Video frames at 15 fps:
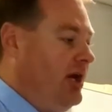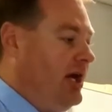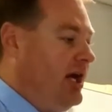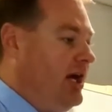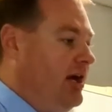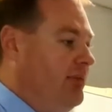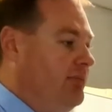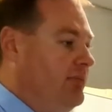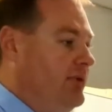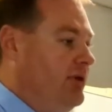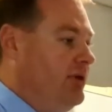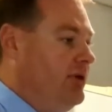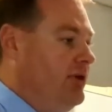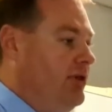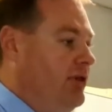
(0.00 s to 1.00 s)

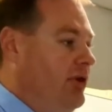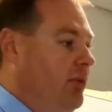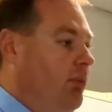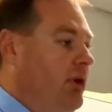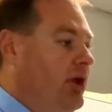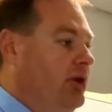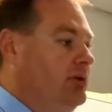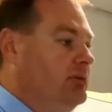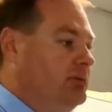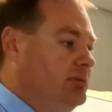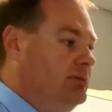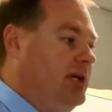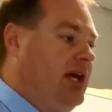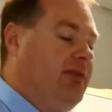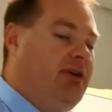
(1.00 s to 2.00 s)
That will
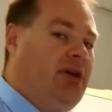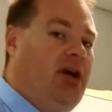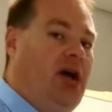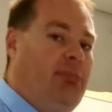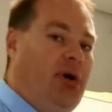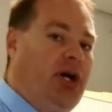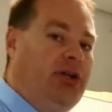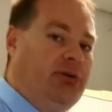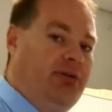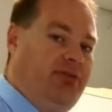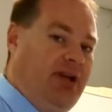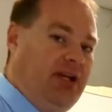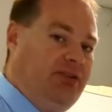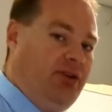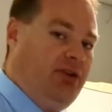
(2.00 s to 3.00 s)
have a minor
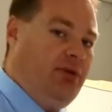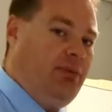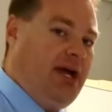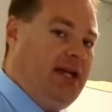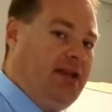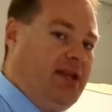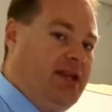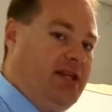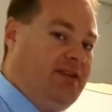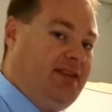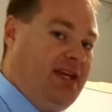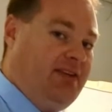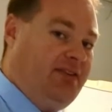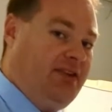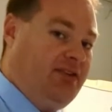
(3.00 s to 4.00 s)
effect on the way that the
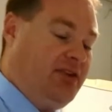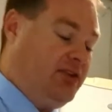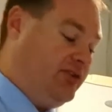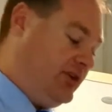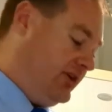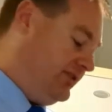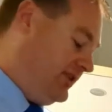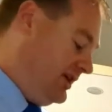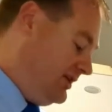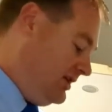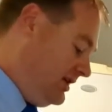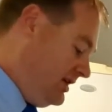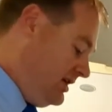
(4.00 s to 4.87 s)
test is conducted,